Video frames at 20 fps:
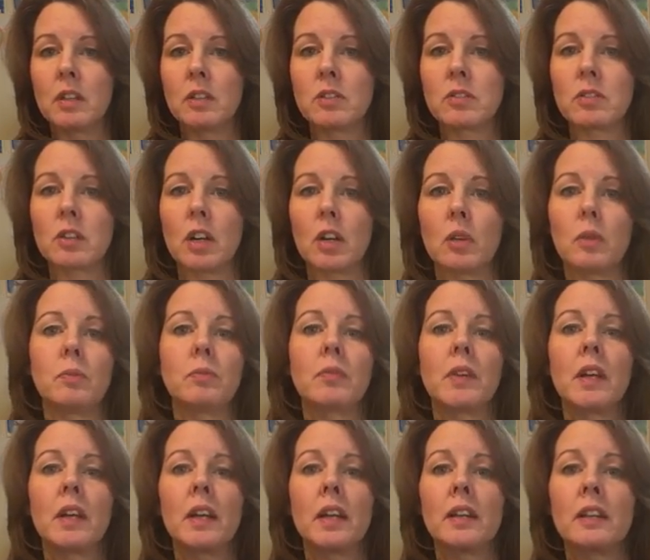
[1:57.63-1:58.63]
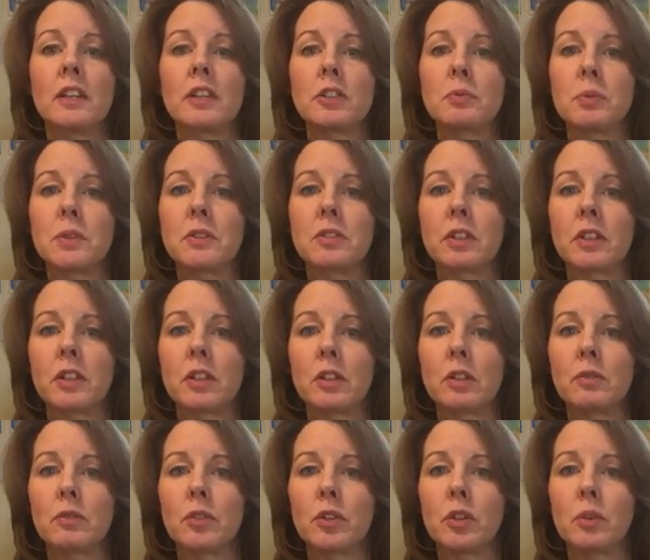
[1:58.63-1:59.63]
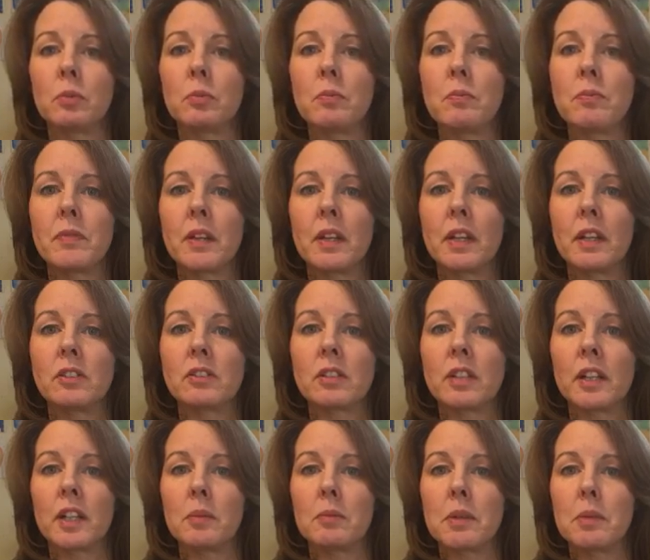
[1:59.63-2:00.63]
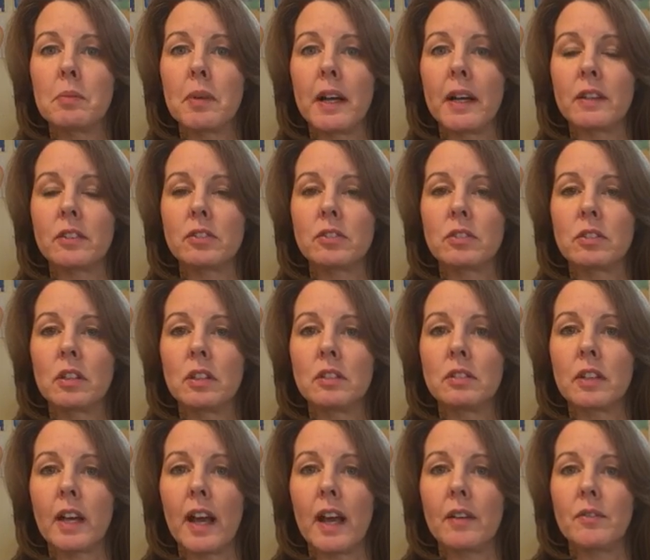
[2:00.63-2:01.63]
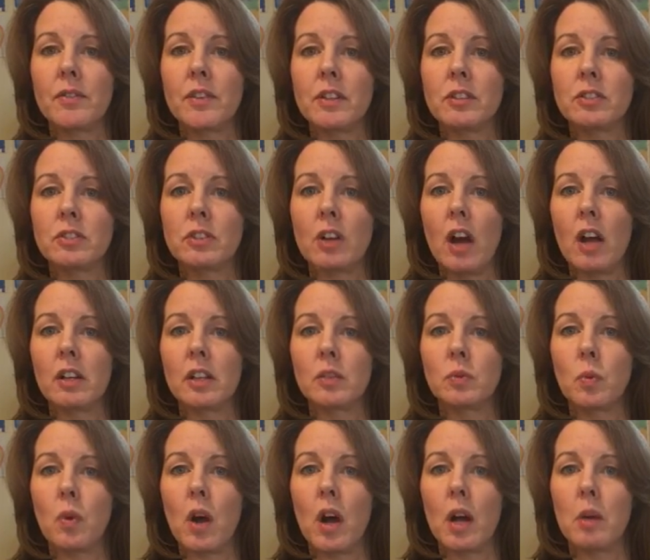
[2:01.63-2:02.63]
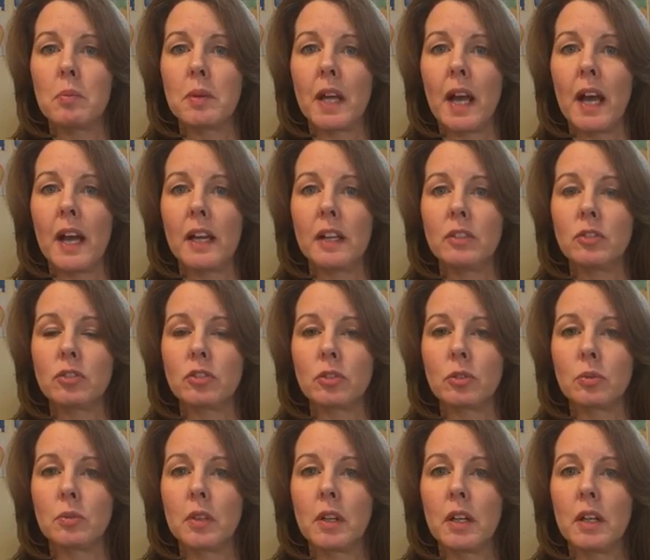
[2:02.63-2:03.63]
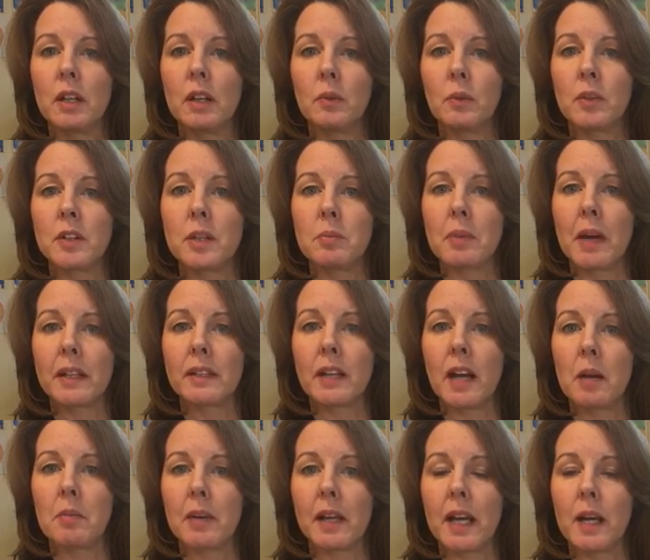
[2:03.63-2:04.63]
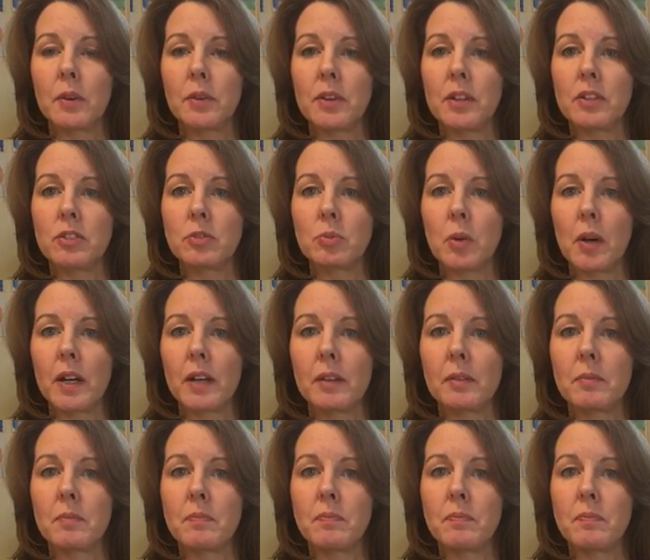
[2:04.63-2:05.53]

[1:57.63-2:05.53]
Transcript: So, in this particular room, it's going to be best to have this solid wall behind you with the bed coming out this way.